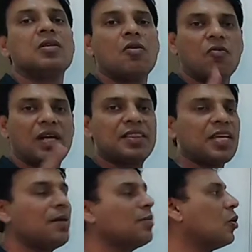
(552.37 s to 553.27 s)
One
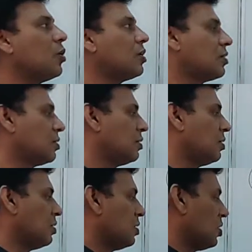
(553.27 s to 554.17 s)
thing more,
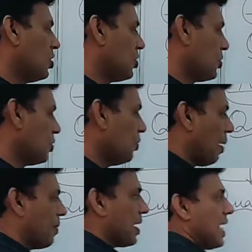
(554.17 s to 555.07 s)
to
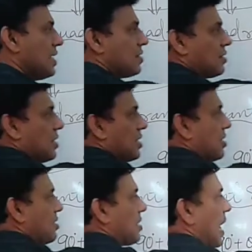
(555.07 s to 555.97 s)
memorize
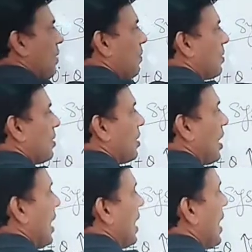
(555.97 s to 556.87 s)
this
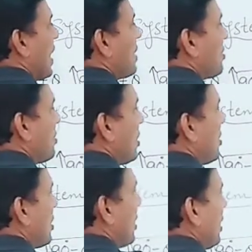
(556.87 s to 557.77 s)
step
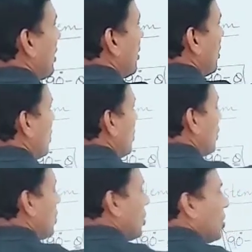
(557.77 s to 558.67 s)
ASTC,
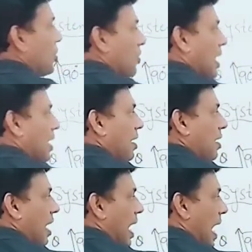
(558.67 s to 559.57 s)
you
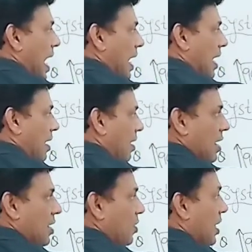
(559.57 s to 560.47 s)
can
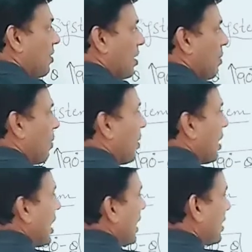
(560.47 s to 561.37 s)
remember
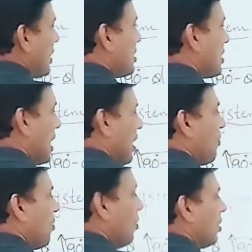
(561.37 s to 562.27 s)
like this: A
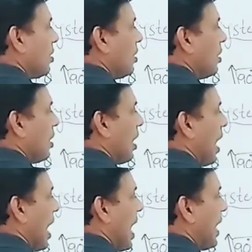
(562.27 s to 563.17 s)
for
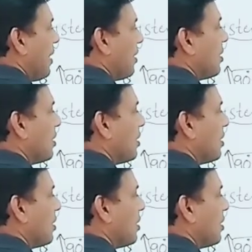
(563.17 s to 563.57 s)
add,